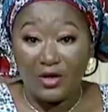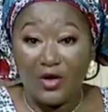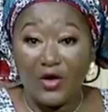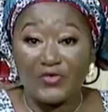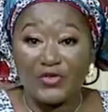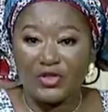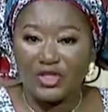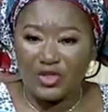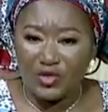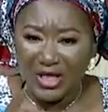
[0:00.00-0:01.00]
of such
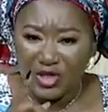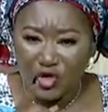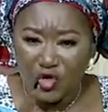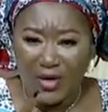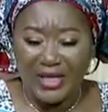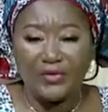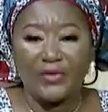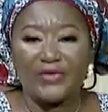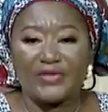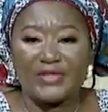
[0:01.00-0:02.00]
things so that you can
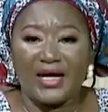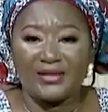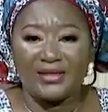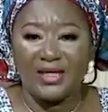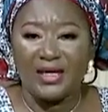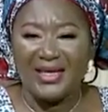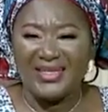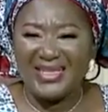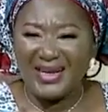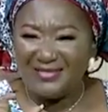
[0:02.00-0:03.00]
understand
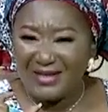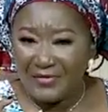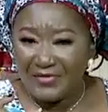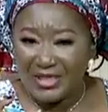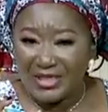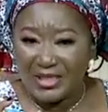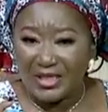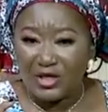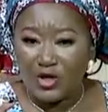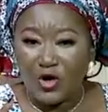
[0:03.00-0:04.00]
the gravity
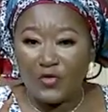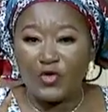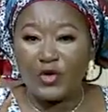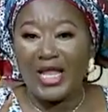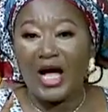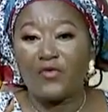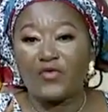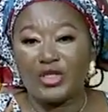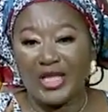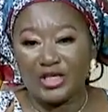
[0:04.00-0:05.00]
of your lack of
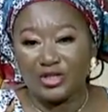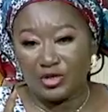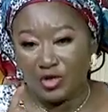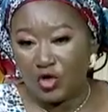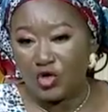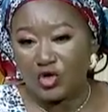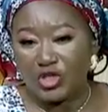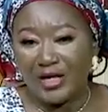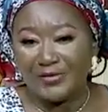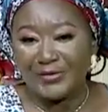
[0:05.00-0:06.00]
connection on your
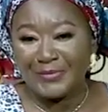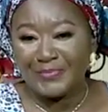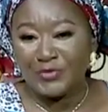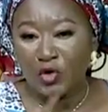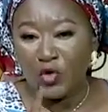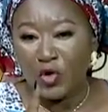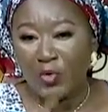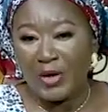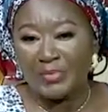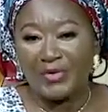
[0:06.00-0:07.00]
child. Don't go
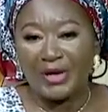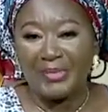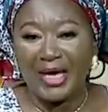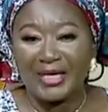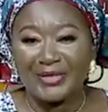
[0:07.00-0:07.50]
away, I'll be right back.